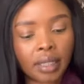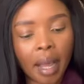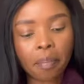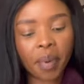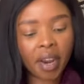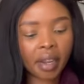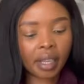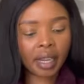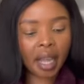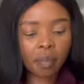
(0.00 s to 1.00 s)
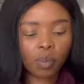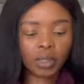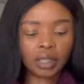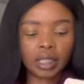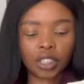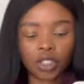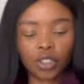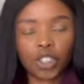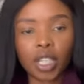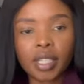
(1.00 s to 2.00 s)
I'm pairing it up with this
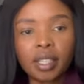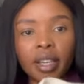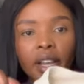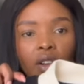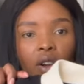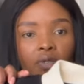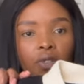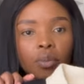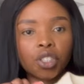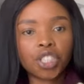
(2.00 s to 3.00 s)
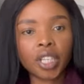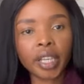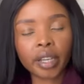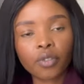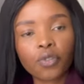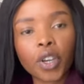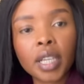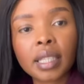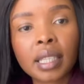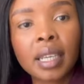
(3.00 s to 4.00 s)
jersey that I got from Shein
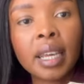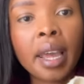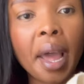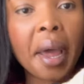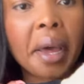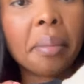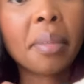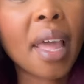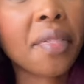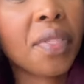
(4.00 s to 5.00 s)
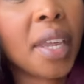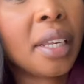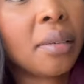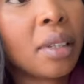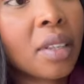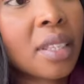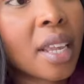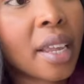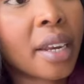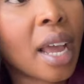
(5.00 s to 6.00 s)
first. And then the
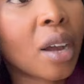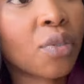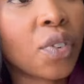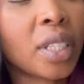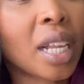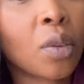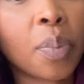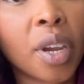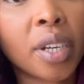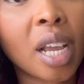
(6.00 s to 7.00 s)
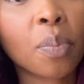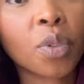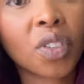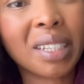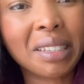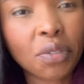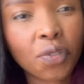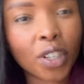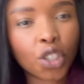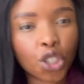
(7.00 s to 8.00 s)
second outfit, I'll pair it up with a
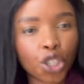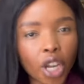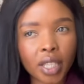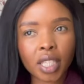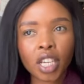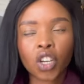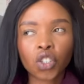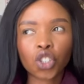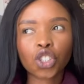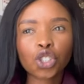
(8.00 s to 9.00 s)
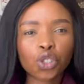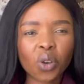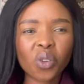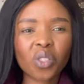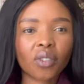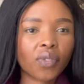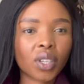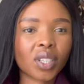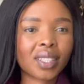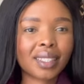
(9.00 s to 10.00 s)
different shirt to just show you the
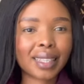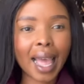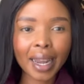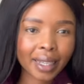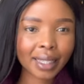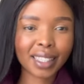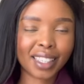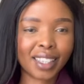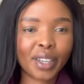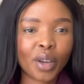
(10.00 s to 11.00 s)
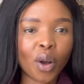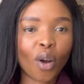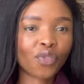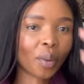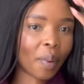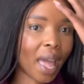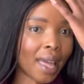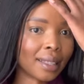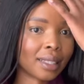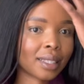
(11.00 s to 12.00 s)
versatility of the
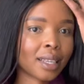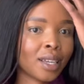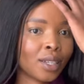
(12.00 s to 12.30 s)
pants.